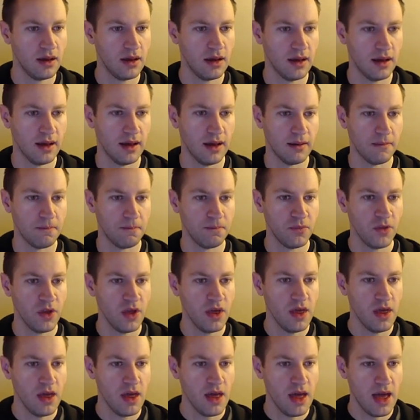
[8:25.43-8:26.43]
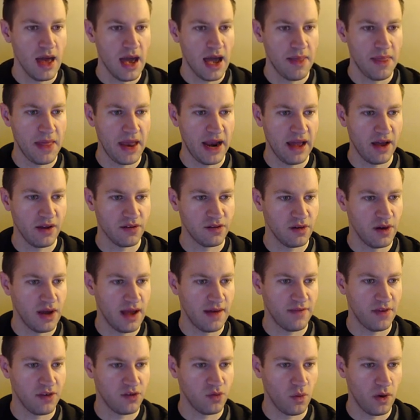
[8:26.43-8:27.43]
Uh, and then I also
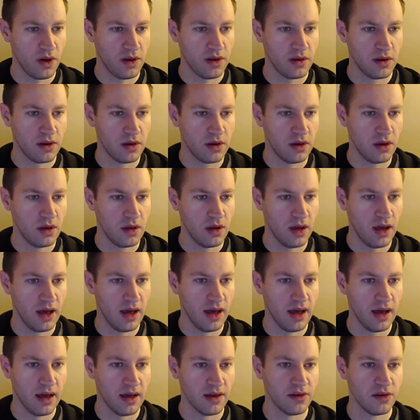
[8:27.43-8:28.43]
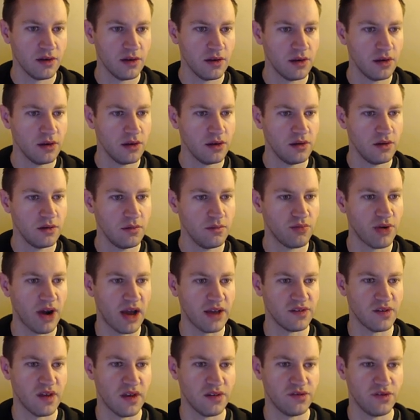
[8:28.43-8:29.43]
have this one uh,
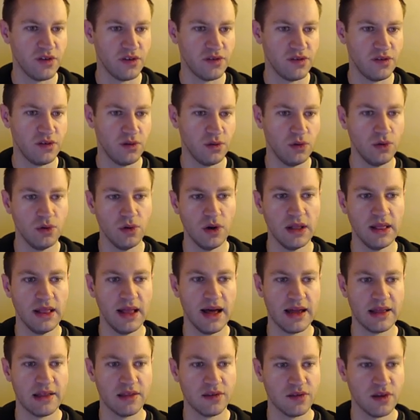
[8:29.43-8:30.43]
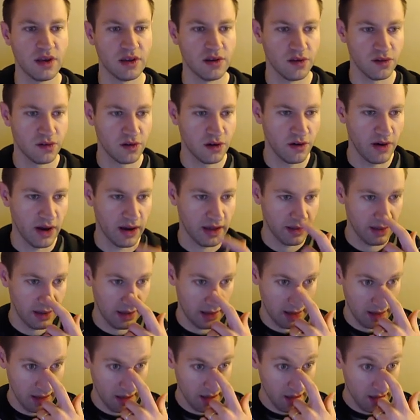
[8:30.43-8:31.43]
process just to align signals
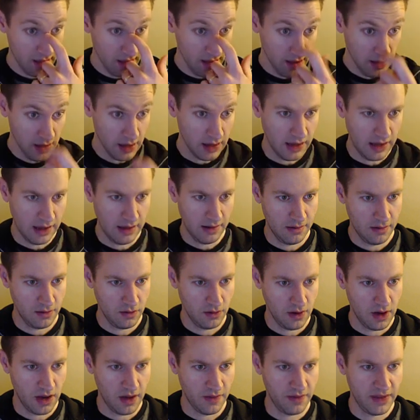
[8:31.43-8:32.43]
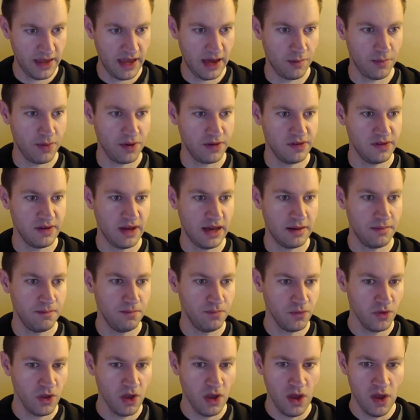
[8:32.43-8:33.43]
correctly uh, on the output side.
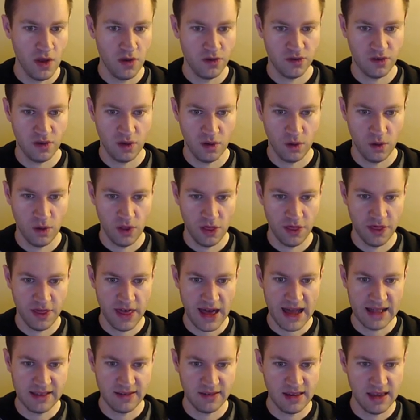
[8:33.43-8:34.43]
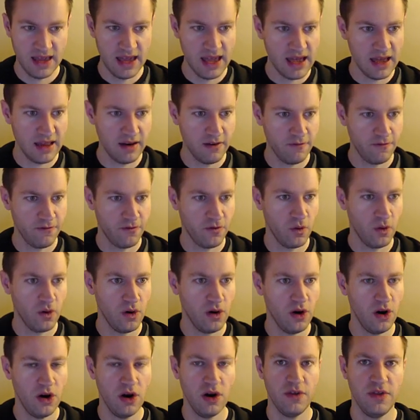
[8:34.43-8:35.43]
So that's it
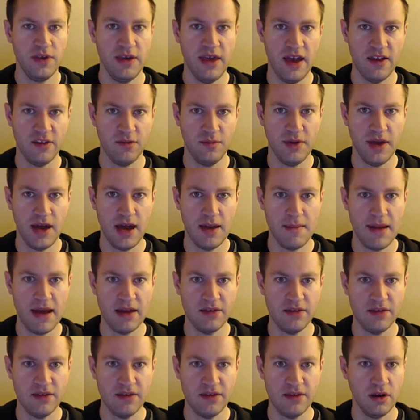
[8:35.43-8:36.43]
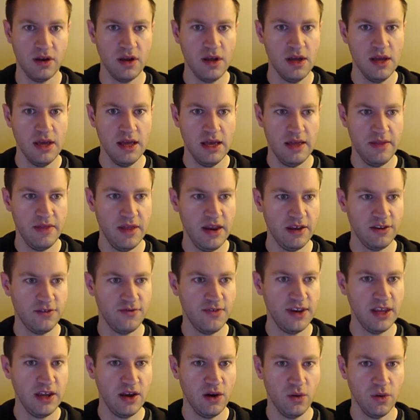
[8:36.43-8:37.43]
for the SPI master. In the next
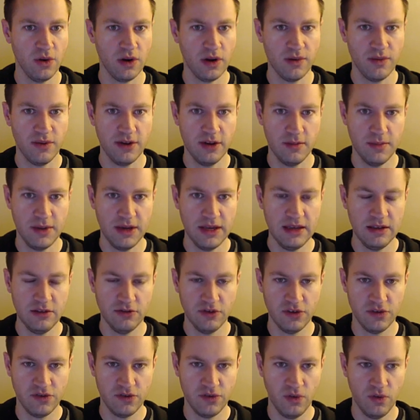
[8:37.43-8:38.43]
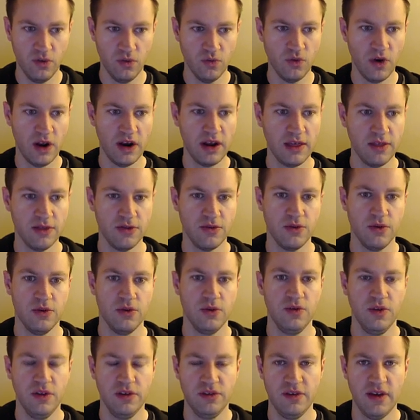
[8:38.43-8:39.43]
video, we're going to be just running
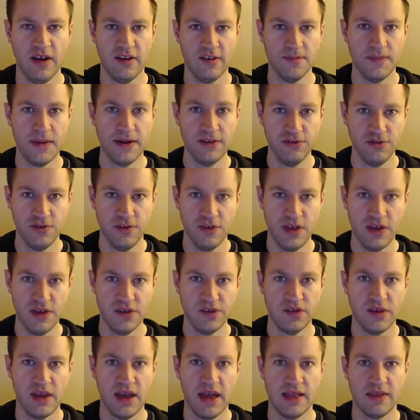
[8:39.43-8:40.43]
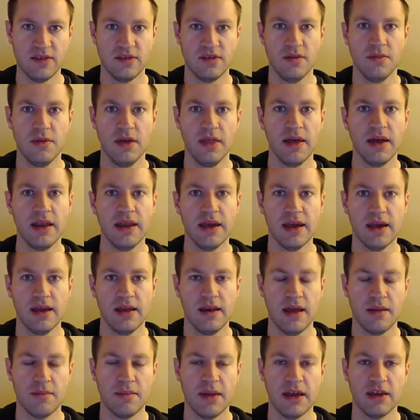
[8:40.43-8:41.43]
through the test bench for this and simulating
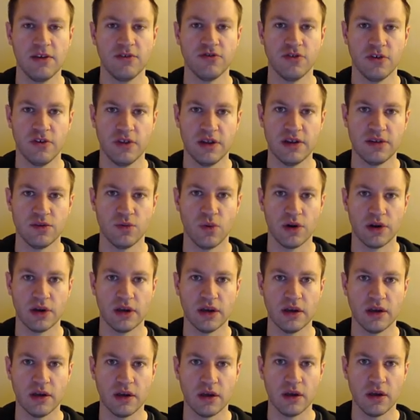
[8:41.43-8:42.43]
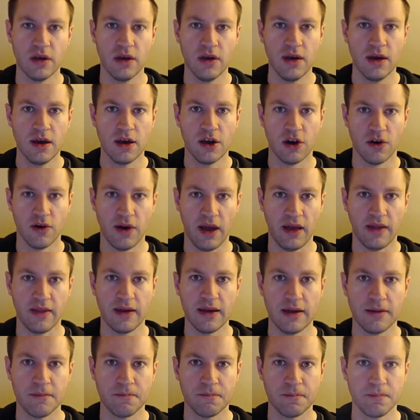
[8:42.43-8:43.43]
it and making sure that it's working
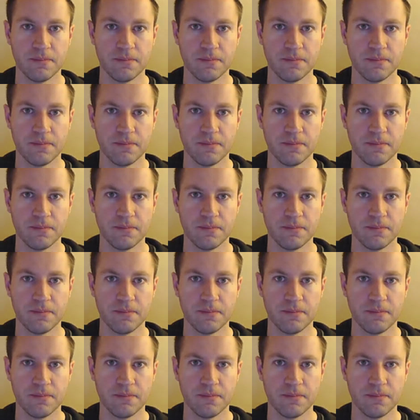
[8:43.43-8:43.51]
correctly.